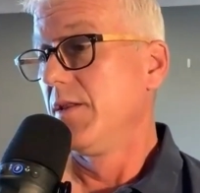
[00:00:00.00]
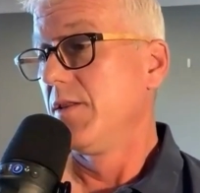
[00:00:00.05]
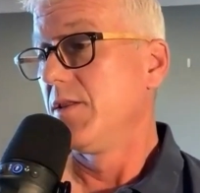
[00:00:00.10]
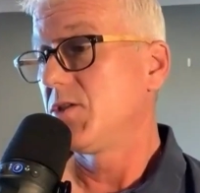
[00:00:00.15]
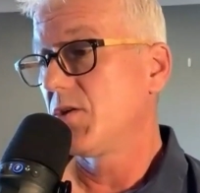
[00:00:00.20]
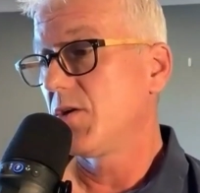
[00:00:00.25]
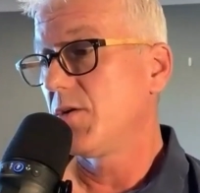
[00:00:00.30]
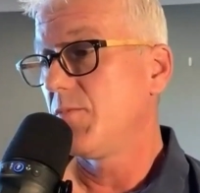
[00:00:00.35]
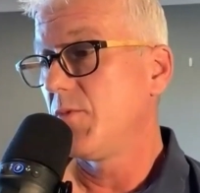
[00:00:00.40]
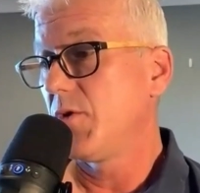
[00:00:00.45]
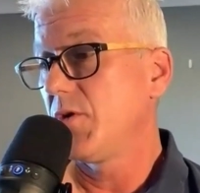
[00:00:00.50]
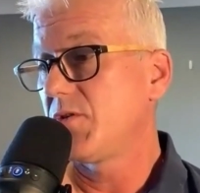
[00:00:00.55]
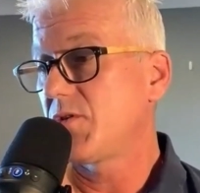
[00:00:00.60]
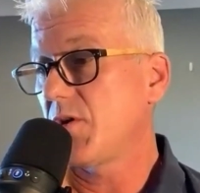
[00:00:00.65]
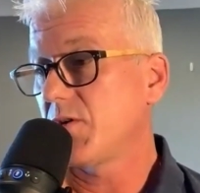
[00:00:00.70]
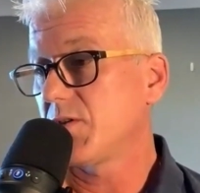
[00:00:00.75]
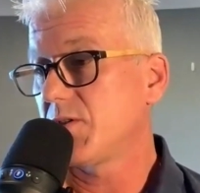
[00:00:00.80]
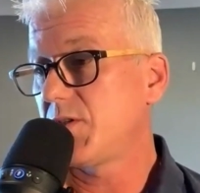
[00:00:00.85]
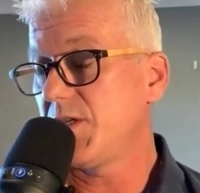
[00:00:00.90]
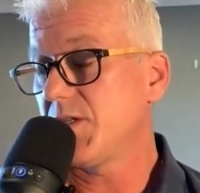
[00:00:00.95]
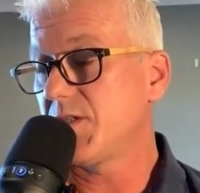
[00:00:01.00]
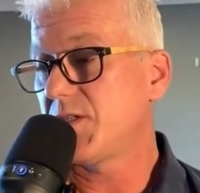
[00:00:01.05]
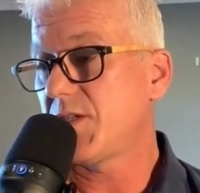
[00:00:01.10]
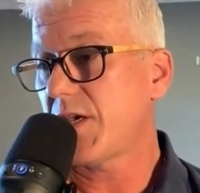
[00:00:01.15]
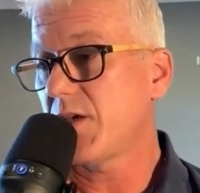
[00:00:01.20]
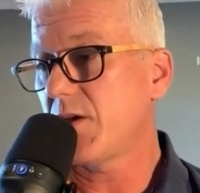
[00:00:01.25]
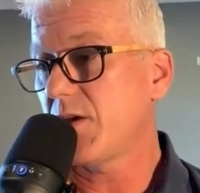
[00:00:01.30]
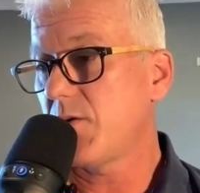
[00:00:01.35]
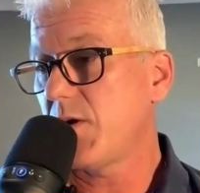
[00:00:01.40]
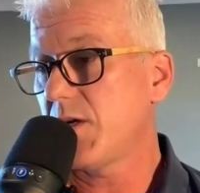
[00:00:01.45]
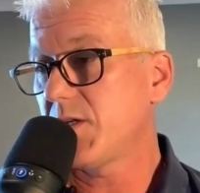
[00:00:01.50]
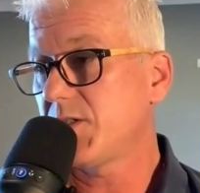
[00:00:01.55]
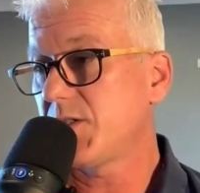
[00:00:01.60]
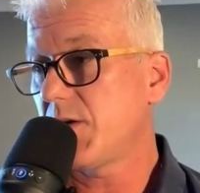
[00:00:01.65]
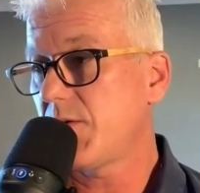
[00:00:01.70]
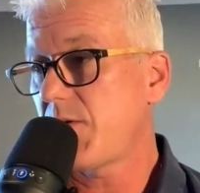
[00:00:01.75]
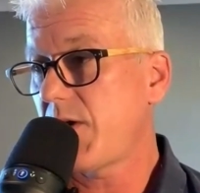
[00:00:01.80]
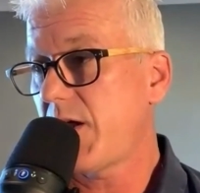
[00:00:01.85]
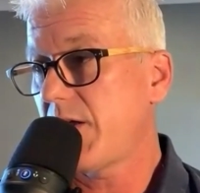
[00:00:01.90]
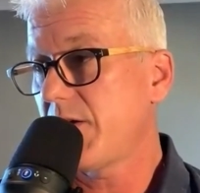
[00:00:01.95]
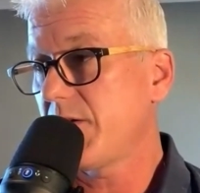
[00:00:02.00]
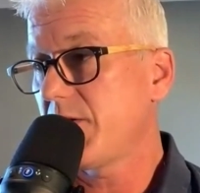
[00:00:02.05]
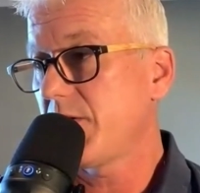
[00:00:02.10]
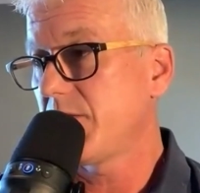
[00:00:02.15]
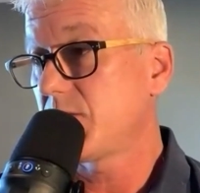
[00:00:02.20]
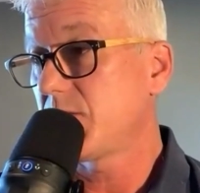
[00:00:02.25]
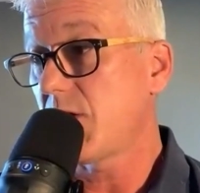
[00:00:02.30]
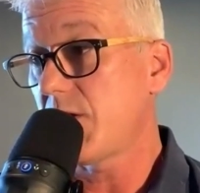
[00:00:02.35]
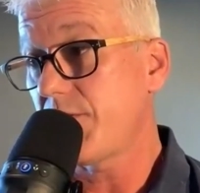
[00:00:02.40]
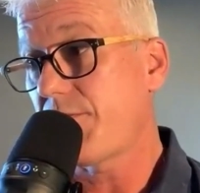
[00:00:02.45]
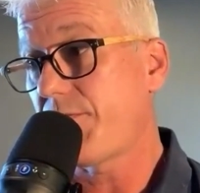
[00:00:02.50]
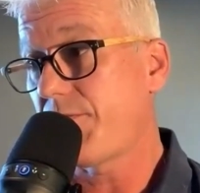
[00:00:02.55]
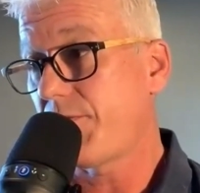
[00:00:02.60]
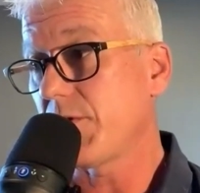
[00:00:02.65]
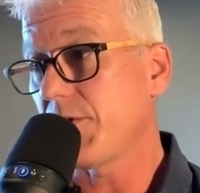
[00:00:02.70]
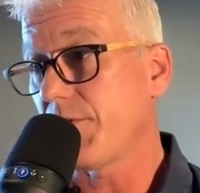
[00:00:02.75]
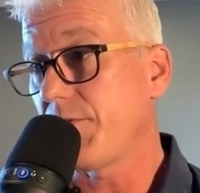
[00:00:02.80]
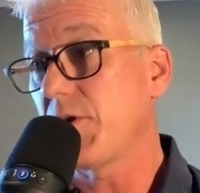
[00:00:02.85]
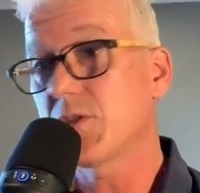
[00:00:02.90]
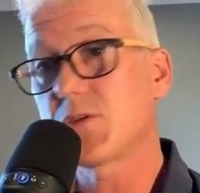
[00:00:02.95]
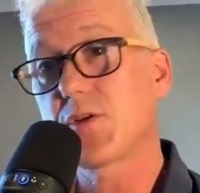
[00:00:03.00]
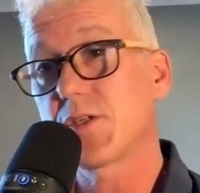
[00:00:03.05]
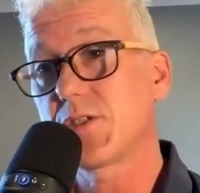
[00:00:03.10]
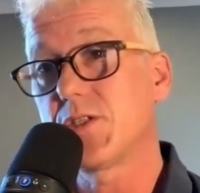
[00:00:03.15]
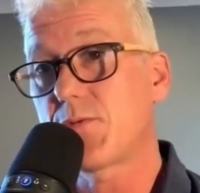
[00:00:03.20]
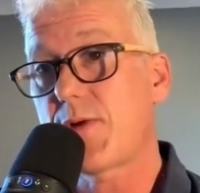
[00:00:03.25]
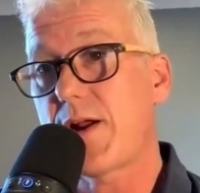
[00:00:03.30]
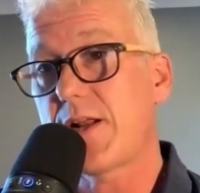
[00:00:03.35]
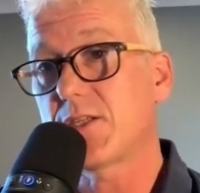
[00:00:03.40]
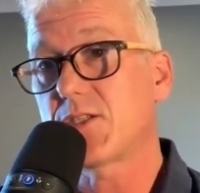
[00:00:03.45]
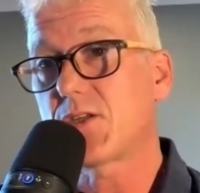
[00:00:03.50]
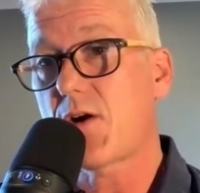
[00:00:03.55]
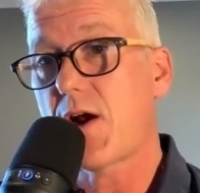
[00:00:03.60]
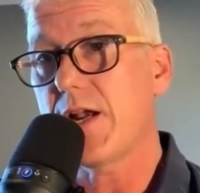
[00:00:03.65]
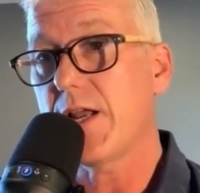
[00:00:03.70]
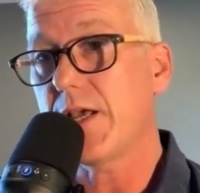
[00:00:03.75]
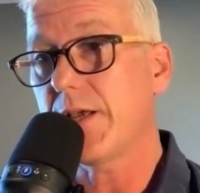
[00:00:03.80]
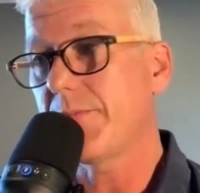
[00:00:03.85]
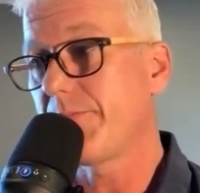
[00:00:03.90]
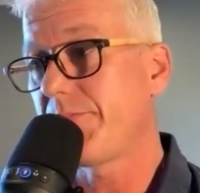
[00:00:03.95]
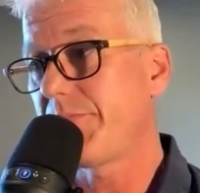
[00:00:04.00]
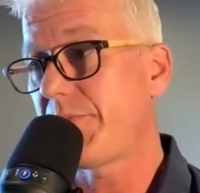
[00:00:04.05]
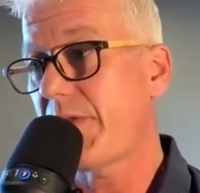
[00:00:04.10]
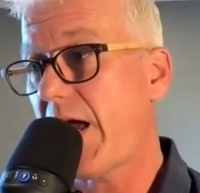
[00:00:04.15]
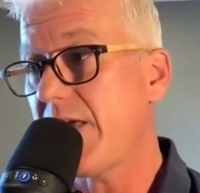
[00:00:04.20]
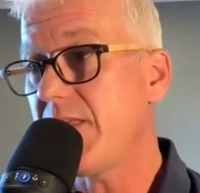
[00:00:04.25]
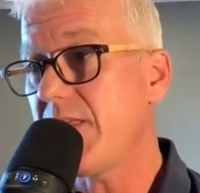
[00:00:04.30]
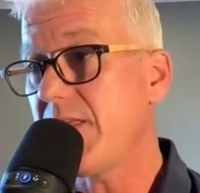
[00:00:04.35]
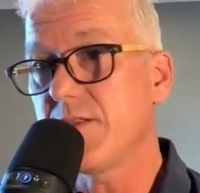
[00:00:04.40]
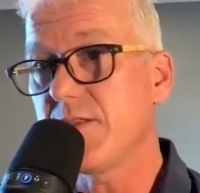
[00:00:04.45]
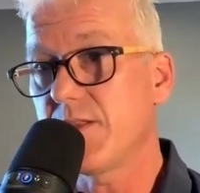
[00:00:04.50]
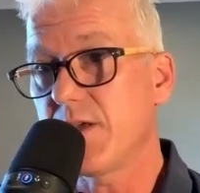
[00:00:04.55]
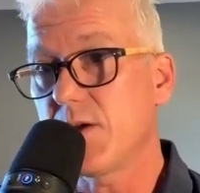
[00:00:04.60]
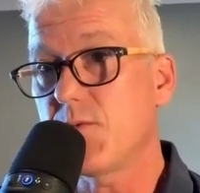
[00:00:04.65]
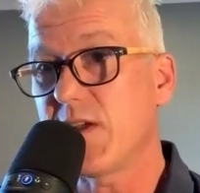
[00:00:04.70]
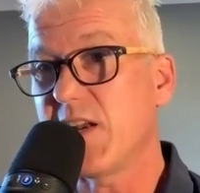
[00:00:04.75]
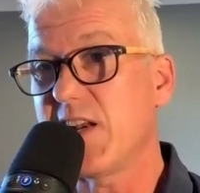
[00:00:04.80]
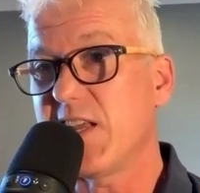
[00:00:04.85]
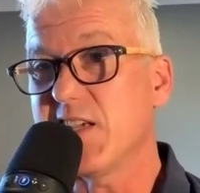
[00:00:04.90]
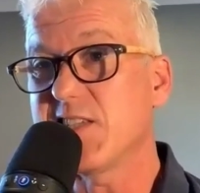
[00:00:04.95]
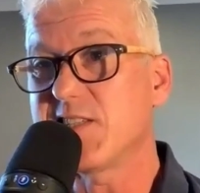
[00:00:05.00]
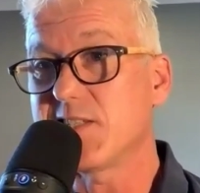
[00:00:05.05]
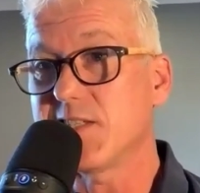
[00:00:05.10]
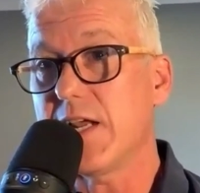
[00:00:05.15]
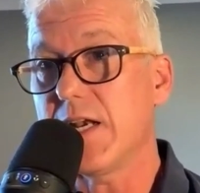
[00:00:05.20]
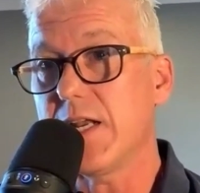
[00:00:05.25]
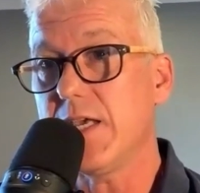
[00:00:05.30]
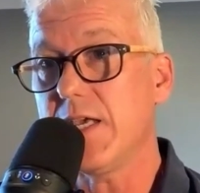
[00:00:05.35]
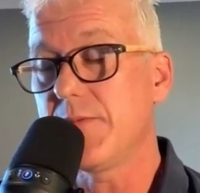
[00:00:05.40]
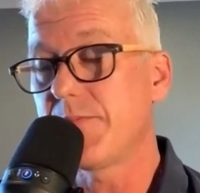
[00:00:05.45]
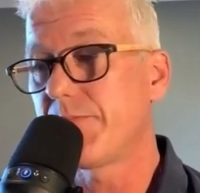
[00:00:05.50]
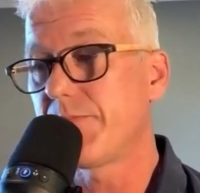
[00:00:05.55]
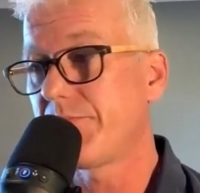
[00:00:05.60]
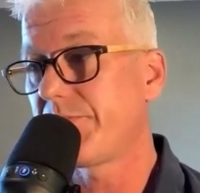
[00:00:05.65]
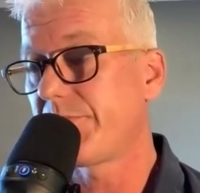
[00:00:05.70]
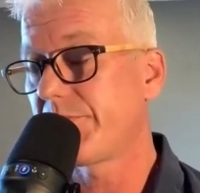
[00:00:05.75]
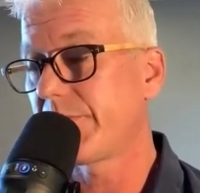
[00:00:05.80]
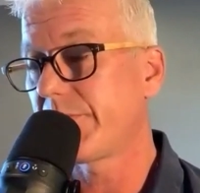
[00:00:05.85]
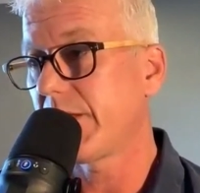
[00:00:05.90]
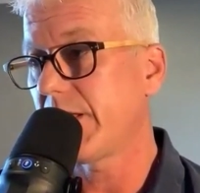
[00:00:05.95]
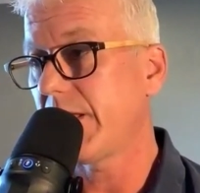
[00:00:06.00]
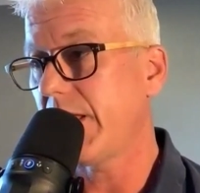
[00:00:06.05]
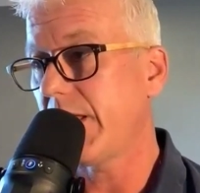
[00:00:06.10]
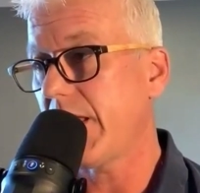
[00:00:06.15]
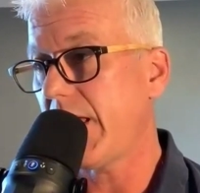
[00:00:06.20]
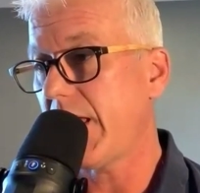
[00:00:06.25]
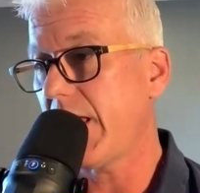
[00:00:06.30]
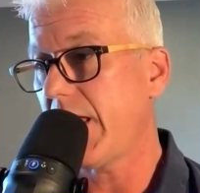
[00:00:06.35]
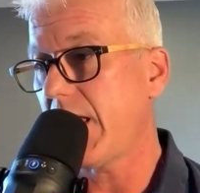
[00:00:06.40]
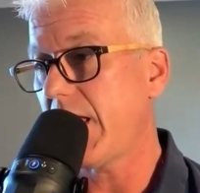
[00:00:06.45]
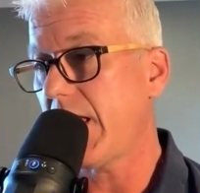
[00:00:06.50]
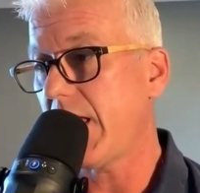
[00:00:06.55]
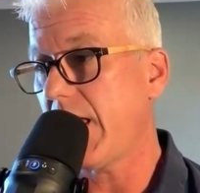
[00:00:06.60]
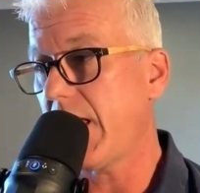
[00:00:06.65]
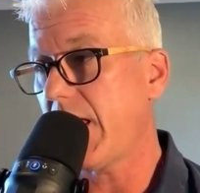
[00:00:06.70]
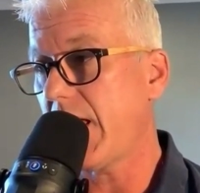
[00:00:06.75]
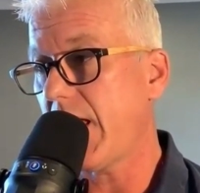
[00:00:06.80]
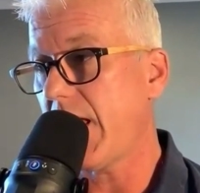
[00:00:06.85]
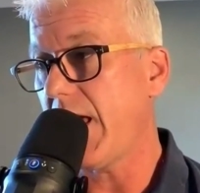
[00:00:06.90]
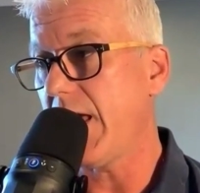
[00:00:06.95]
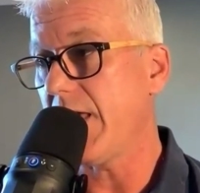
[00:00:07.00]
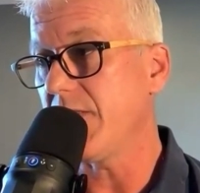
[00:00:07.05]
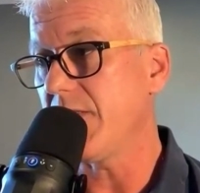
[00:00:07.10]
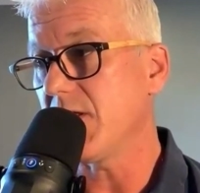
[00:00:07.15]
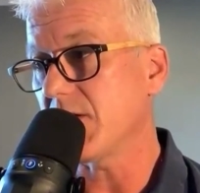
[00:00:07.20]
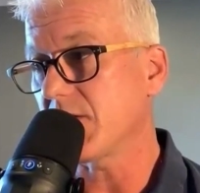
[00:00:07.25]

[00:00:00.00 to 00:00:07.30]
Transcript: this sort of moves on to your second question around, so the first question is around training. That there really isn't any. And